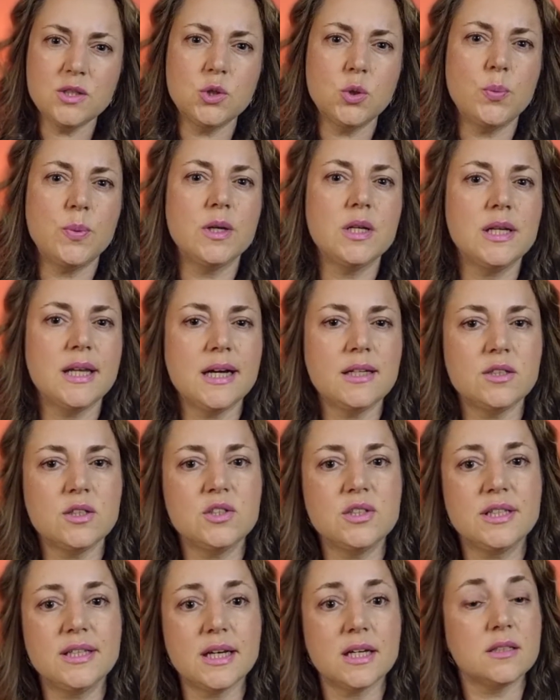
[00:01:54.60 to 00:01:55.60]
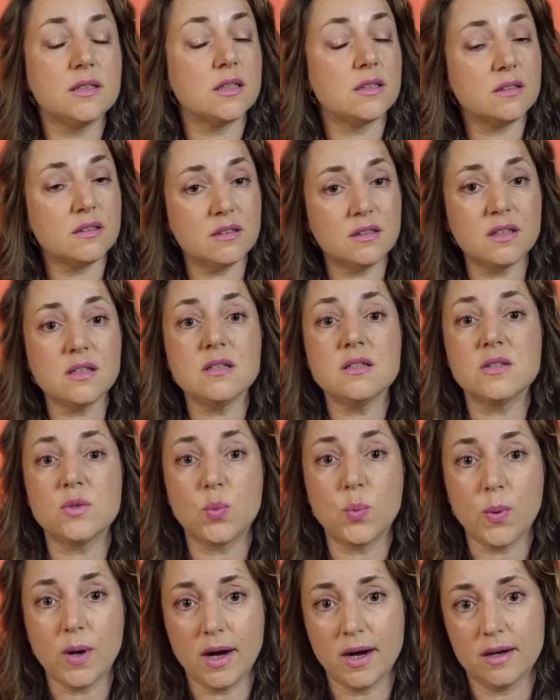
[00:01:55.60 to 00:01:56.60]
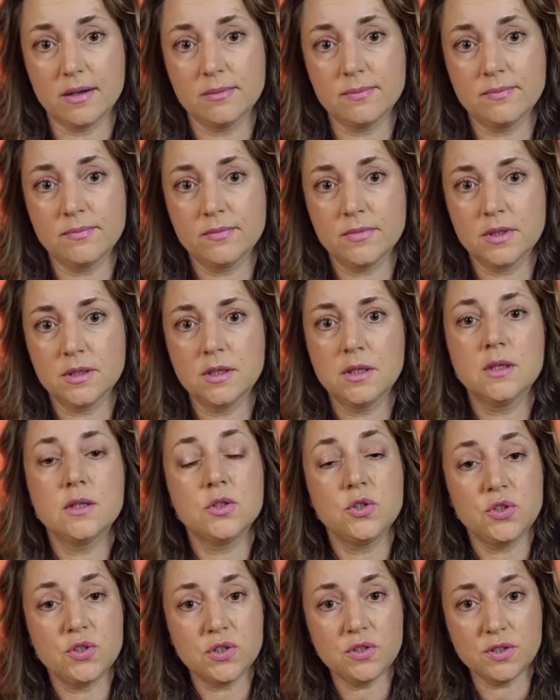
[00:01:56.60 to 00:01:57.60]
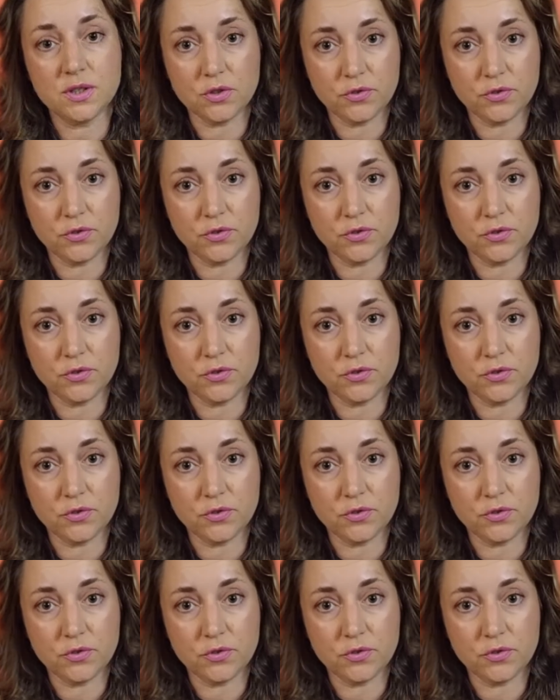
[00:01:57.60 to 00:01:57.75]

do we let it get this far? tunnel